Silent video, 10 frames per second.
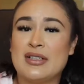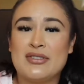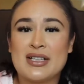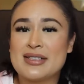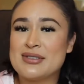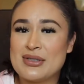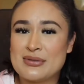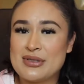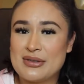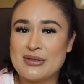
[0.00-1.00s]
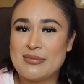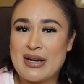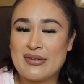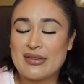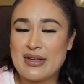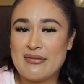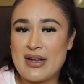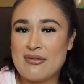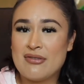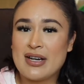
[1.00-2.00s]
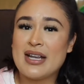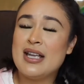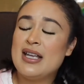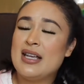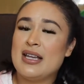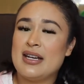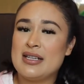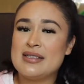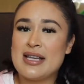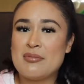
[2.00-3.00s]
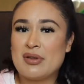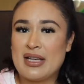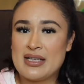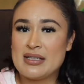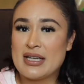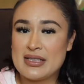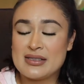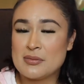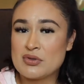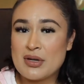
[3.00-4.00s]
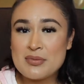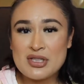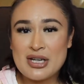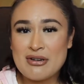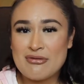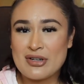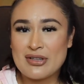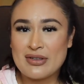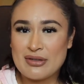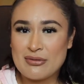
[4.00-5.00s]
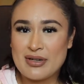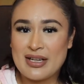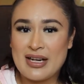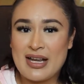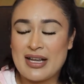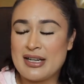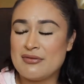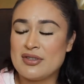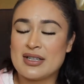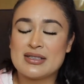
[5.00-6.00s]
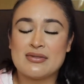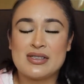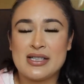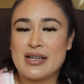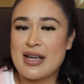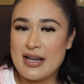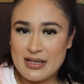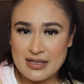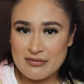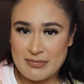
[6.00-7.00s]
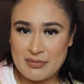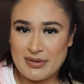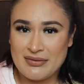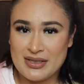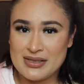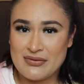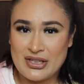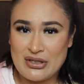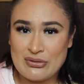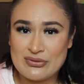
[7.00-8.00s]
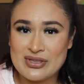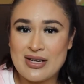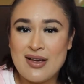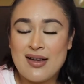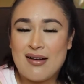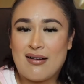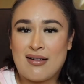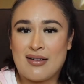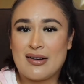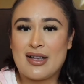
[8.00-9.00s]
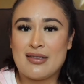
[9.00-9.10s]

If you guys don't know about LovEvery, it is a play kit subscription for your little one, and if you guys have seen any of my previous videos on